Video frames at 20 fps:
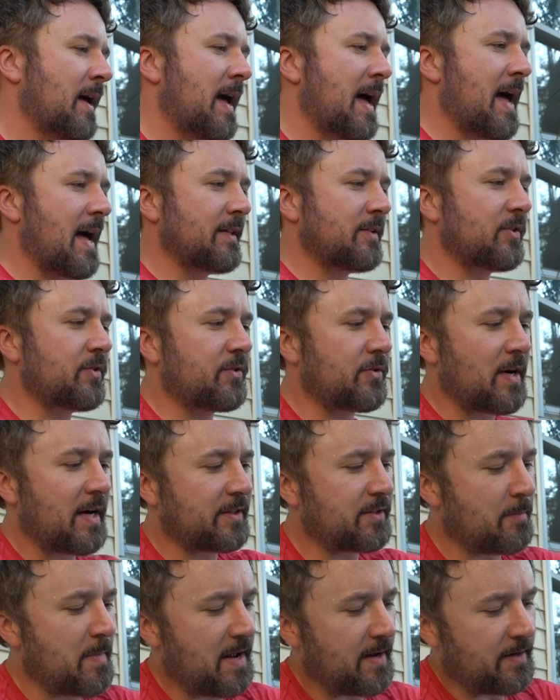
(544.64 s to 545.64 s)
had
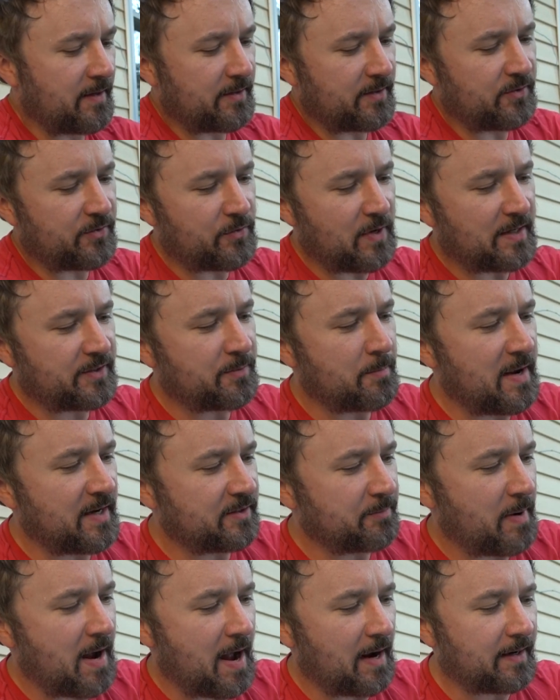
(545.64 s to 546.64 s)
stretch
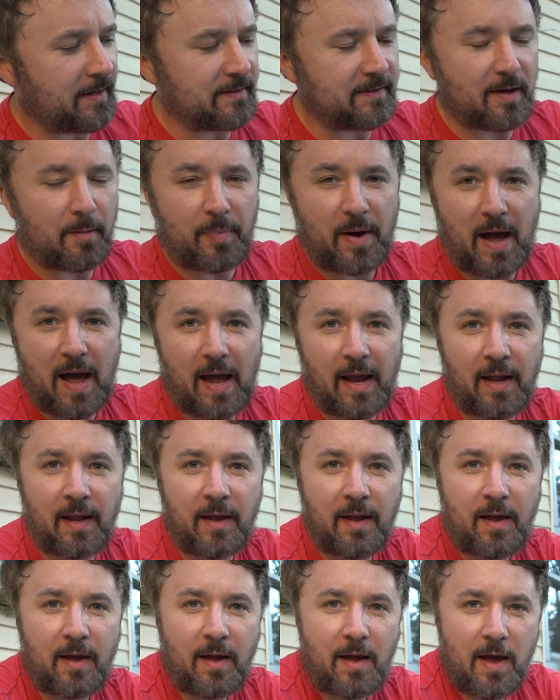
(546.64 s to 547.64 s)
mesh pockets up high,
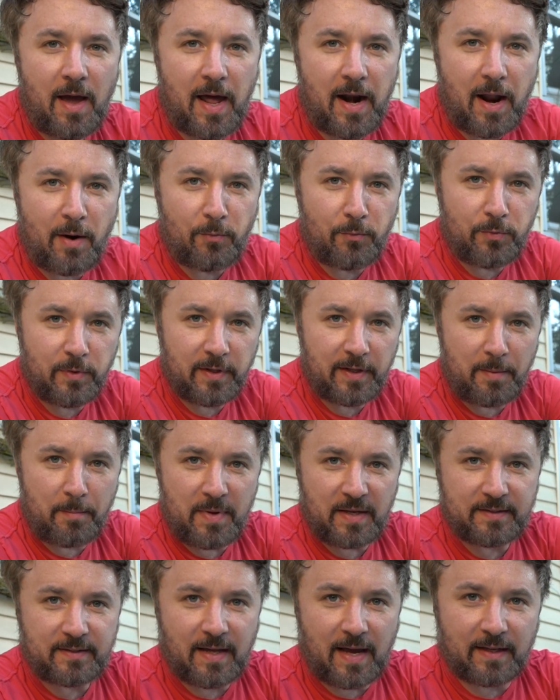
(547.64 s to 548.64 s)
and I really
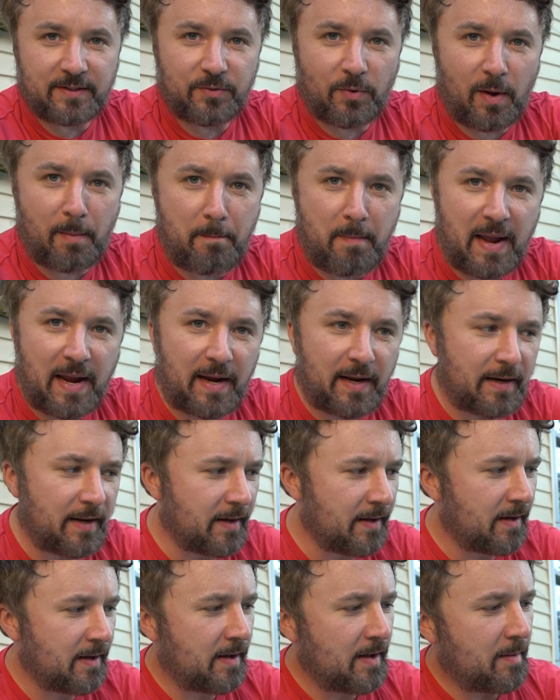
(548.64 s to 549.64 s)
missed that, so I made
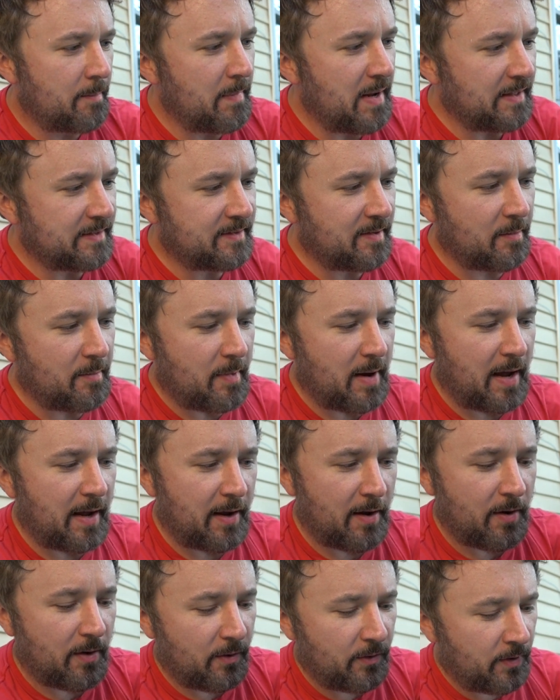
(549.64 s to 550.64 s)
some of
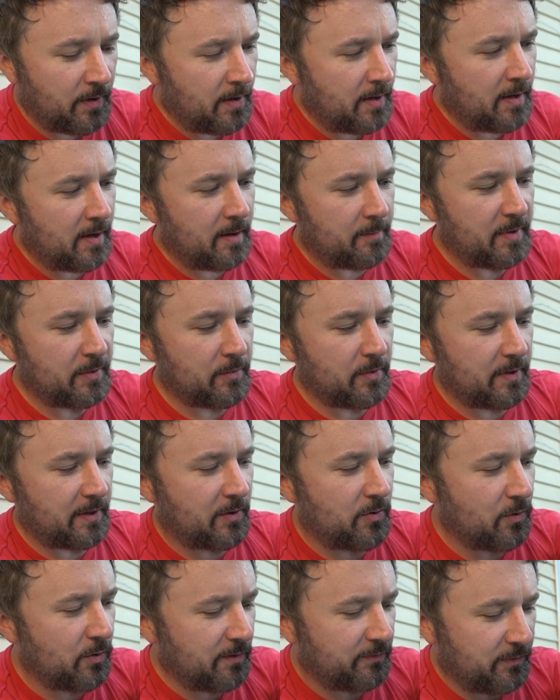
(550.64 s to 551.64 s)
my own. It'd be really
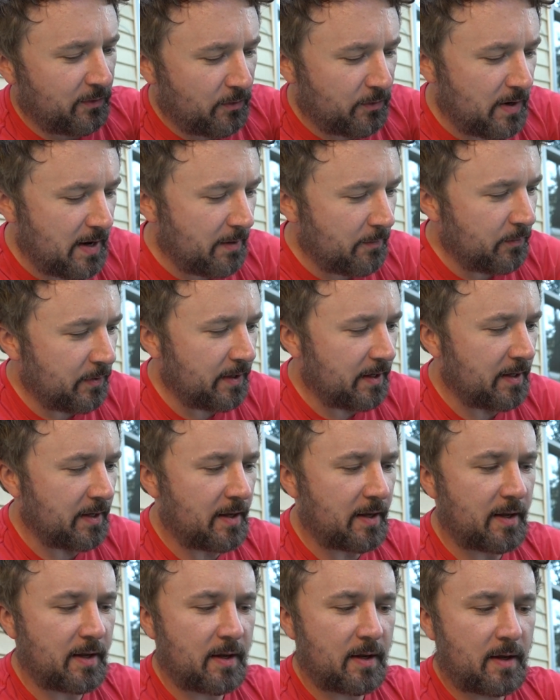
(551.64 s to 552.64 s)
cool if Laurent would
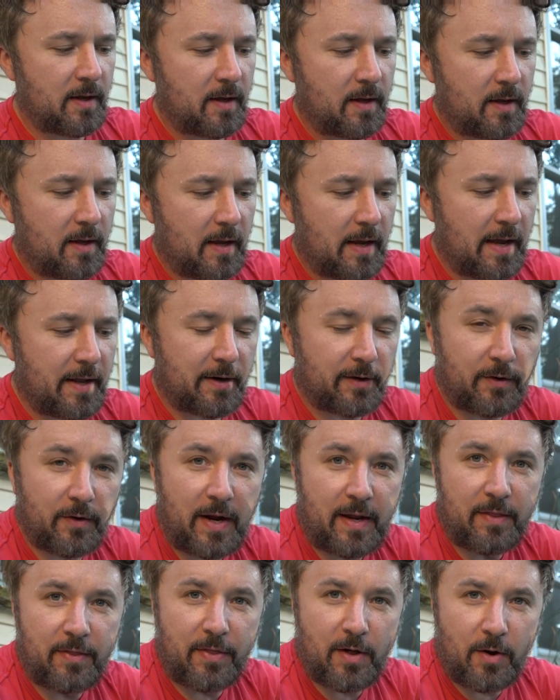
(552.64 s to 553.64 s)

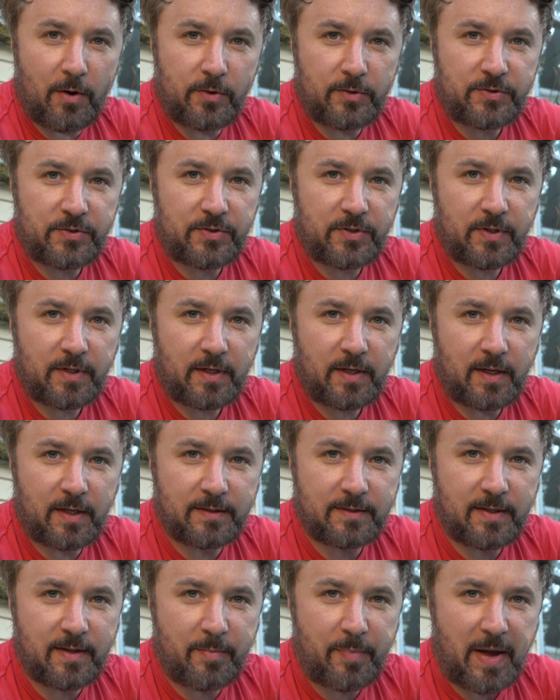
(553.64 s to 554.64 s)
integrate those
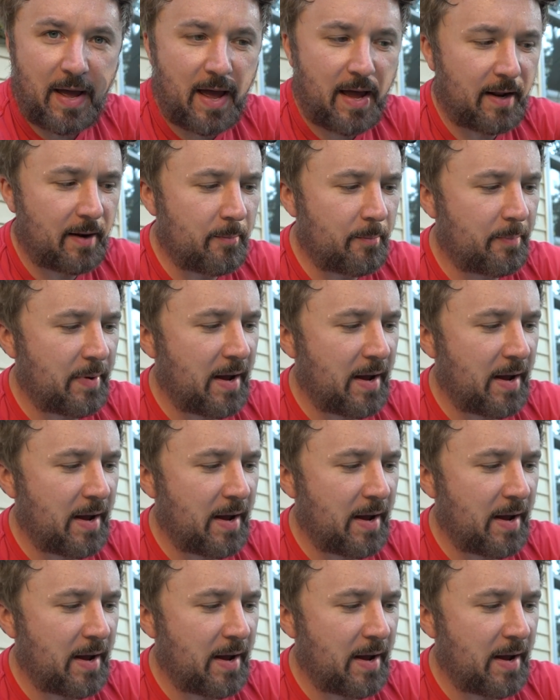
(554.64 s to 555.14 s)
into the pack.